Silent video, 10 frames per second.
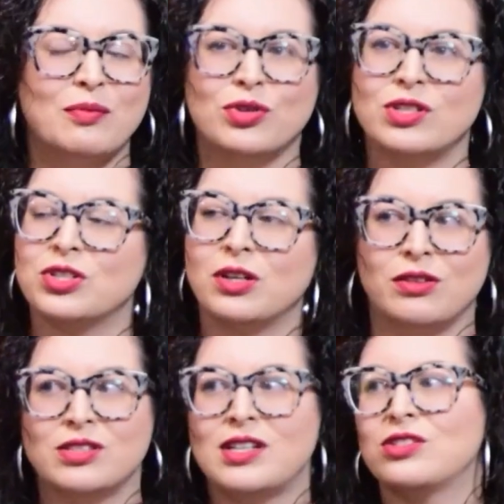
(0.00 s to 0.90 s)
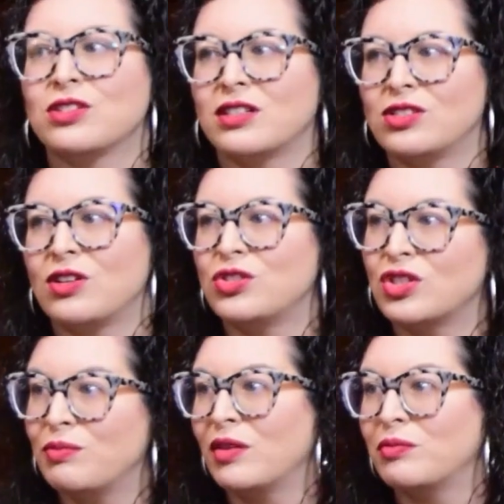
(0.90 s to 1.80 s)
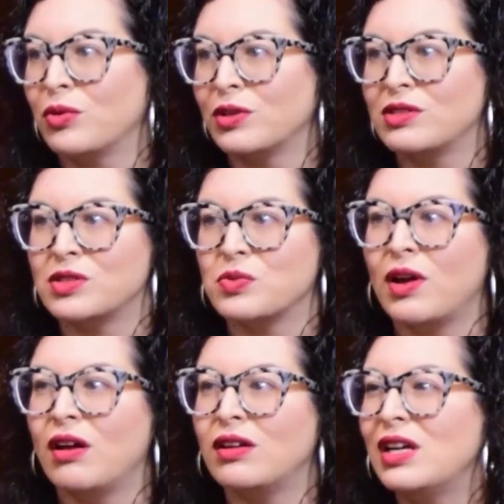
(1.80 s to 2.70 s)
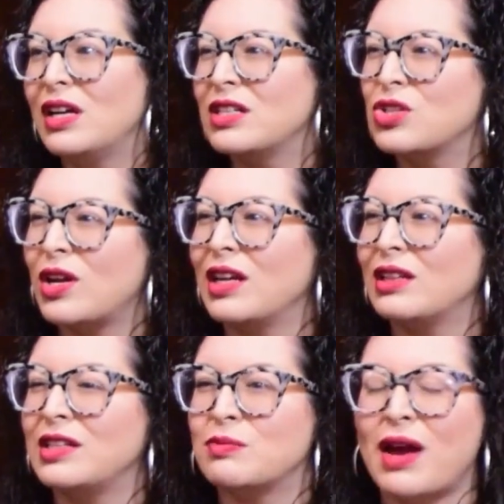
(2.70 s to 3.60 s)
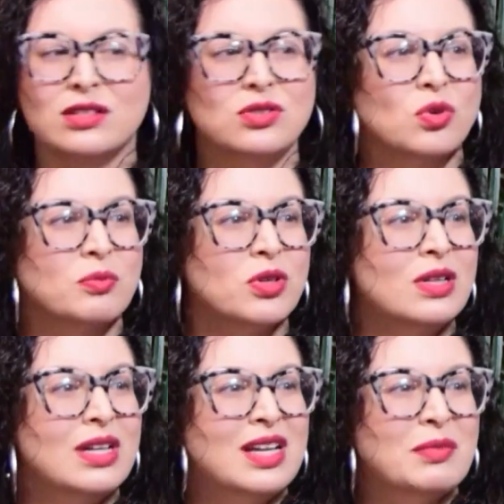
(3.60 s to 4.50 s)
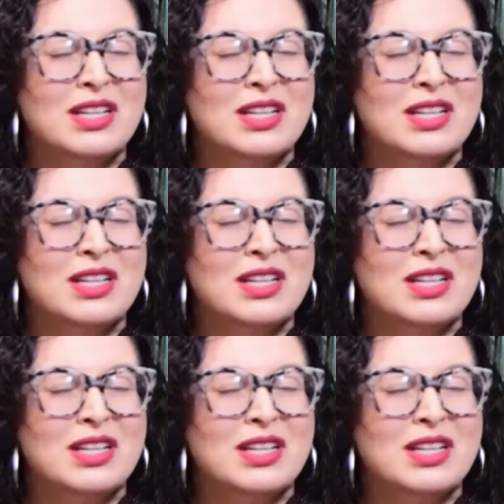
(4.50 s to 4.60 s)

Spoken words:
I'm pretty sure other states are going to jump on board as well to try to get things back to normal.